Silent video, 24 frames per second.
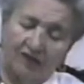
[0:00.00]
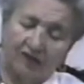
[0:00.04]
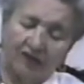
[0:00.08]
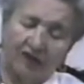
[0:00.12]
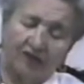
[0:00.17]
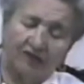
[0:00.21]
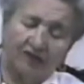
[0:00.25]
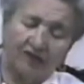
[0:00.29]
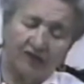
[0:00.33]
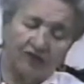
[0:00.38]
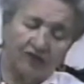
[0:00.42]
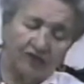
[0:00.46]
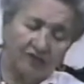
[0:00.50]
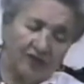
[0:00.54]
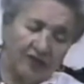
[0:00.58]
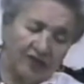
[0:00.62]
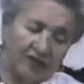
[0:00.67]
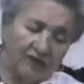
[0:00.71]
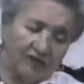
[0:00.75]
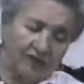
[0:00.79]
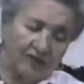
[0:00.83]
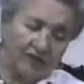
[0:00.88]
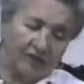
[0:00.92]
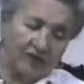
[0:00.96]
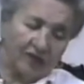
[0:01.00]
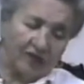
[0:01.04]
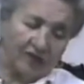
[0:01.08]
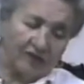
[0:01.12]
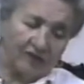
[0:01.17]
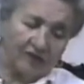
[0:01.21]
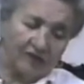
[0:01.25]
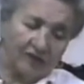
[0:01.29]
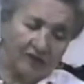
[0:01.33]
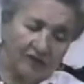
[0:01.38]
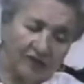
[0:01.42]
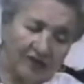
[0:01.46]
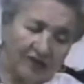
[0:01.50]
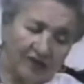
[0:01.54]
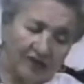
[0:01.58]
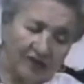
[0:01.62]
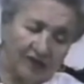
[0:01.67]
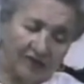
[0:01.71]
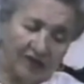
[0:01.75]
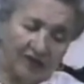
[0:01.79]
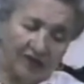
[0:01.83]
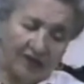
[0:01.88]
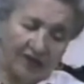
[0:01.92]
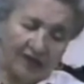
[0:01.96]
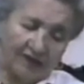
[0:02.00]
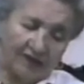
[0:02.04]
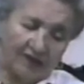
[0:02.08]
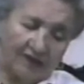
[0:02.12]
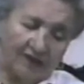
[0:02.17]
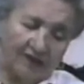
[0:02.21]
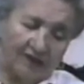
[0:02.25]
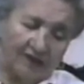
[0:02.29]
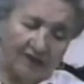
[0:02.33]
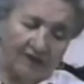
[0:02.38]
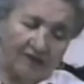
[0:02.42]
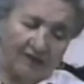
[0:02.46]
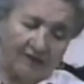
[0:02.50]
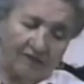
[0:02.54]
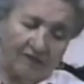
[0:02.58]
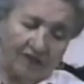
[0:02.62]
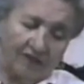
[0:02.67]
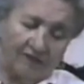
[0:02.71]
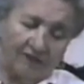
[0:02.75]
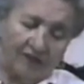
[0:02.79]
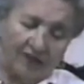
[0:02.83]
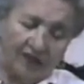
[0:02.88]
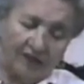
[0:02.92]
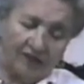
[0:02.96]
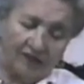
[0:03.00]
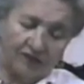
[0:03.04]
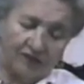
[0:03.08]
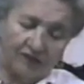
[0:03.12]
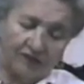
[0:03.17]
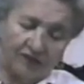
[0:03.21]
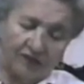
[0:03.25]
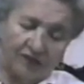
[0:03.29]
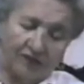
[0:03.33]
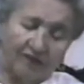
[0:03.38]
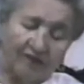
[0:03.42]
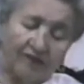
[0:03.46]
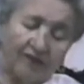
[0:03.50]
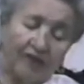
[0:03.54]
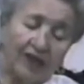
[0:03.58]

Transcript: the nearest place where I could be in contact with my husband.